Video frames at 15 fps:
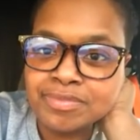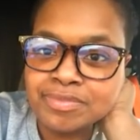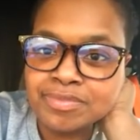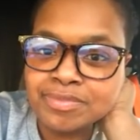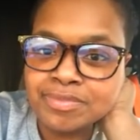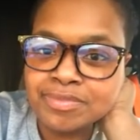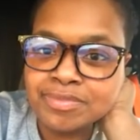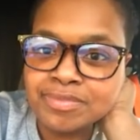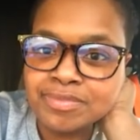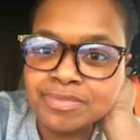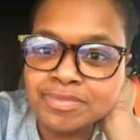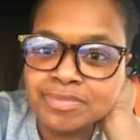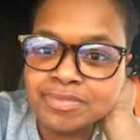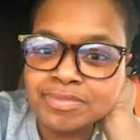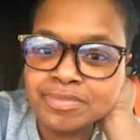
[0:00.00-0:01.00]

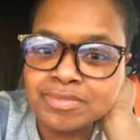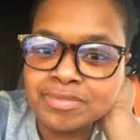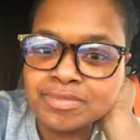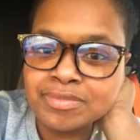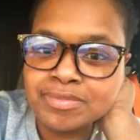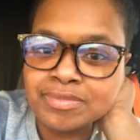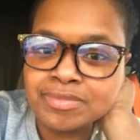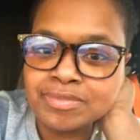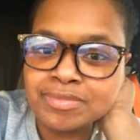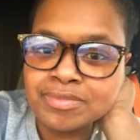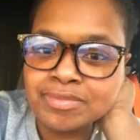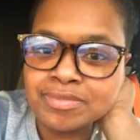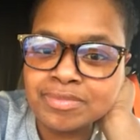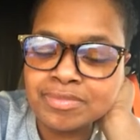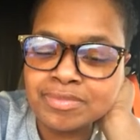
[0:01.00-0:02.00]

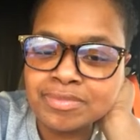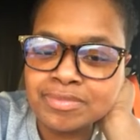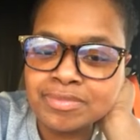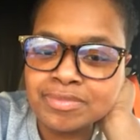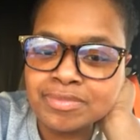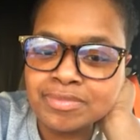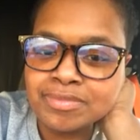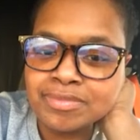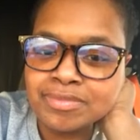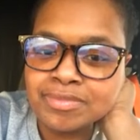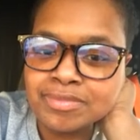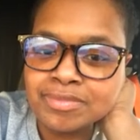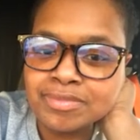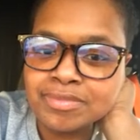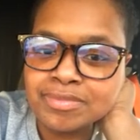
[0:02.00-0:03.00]

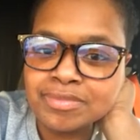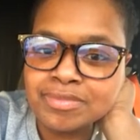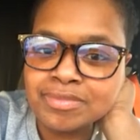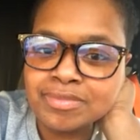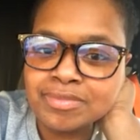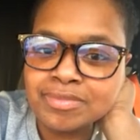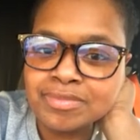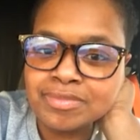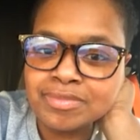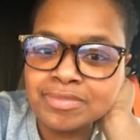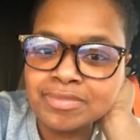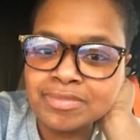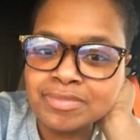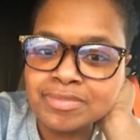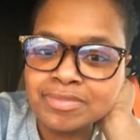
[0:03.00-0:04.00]

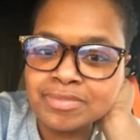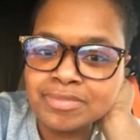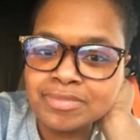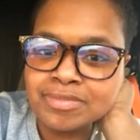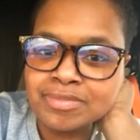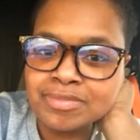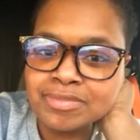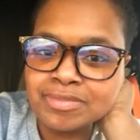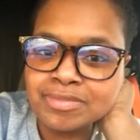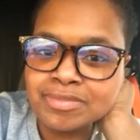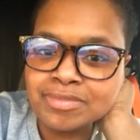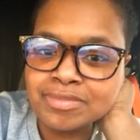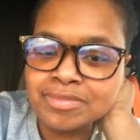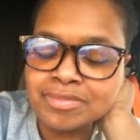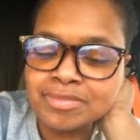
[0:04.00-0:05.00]

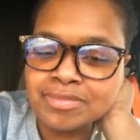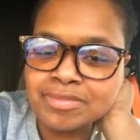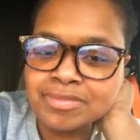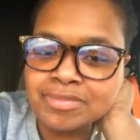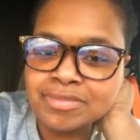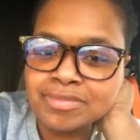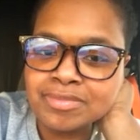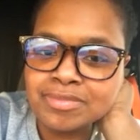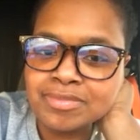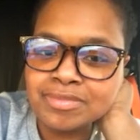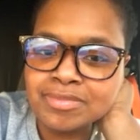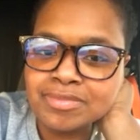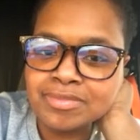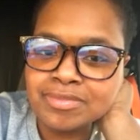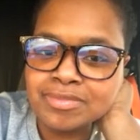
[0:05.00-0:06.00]

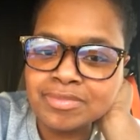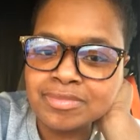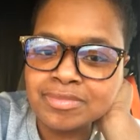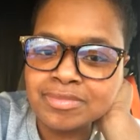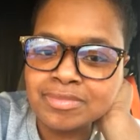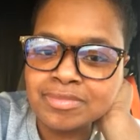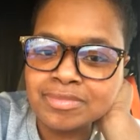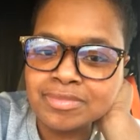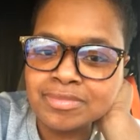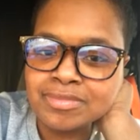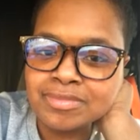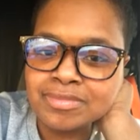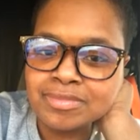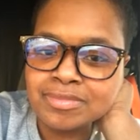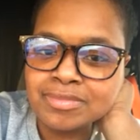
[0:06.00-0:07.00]

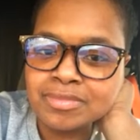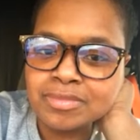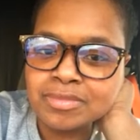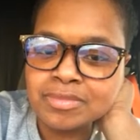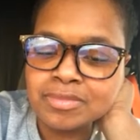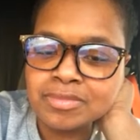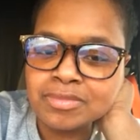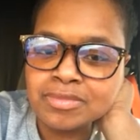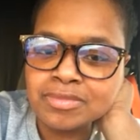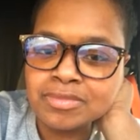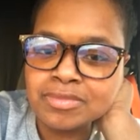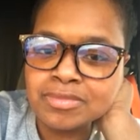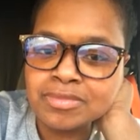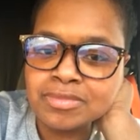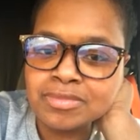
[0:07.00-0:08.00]
The person shown says nothing.